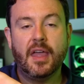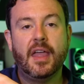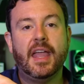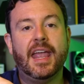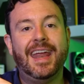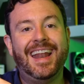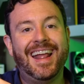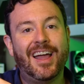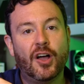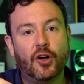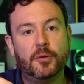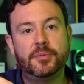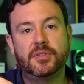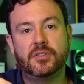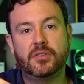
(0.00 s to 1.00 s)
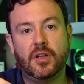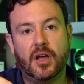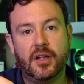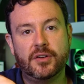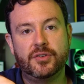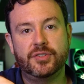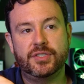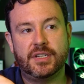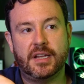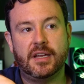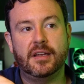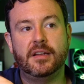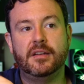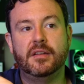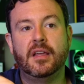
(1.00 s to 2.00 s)
it helps to
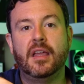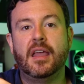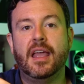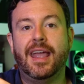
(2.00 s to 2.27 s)
understand